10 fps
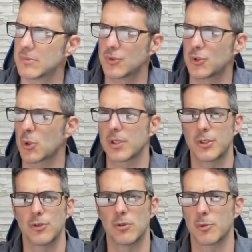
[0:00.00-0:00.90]
Totally
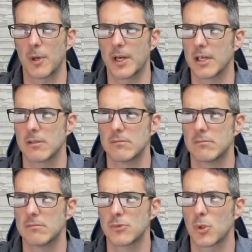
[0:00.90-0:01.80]
doable right here.
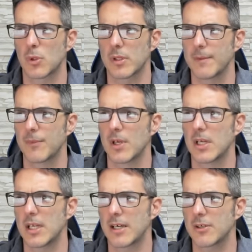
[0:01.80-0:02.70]
Totally.
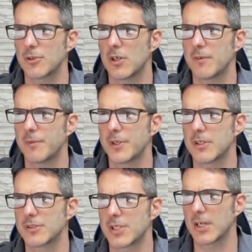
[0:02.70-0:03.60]
Now I don't know if
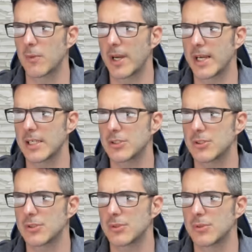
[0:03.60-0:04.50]
there's way
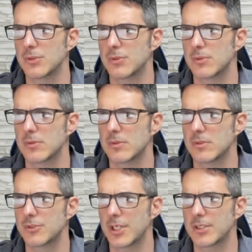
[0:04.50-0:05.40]
to
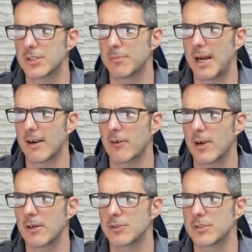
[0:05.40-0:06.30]
change the
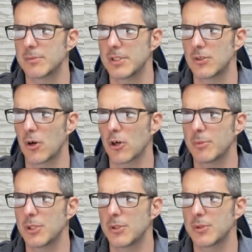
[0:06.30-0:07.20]
background to be dark
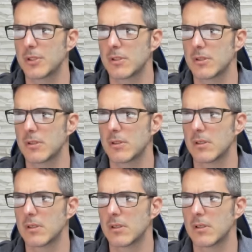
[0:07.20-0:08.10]
mode.
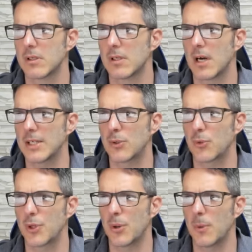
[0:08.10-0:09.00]
I don't
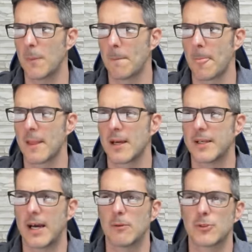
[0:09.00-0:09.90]
know.
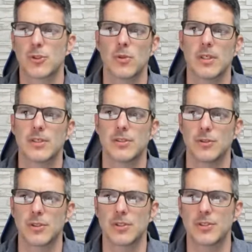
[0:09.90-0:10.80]
Now what's cool is
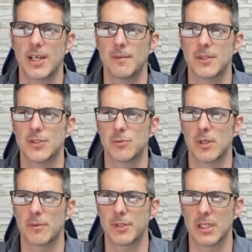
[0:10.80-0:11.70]
you can save this as
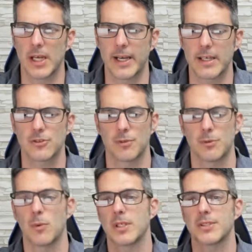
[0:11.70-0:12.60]
whatever you'd like. So if you
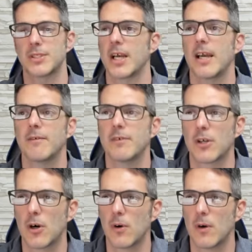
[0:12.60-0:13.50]
want to save and
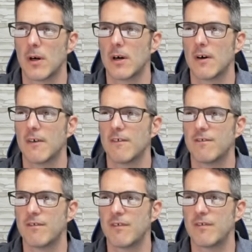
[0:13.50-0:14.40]
go
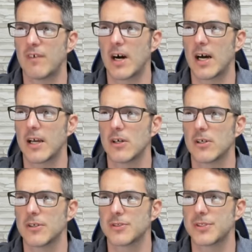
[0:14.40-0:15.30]

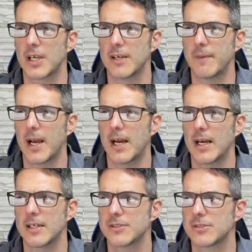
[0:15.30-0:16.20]
File, Save
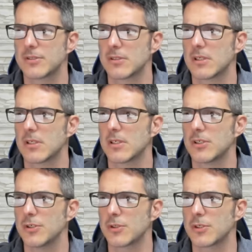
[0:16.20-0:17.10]
As,
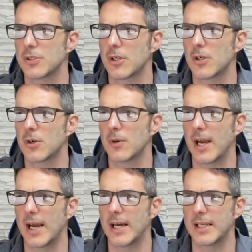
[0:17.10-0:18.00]
you can go
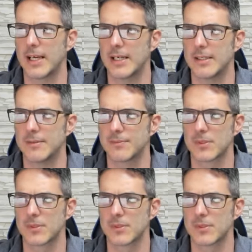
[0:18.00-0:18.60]
ahead and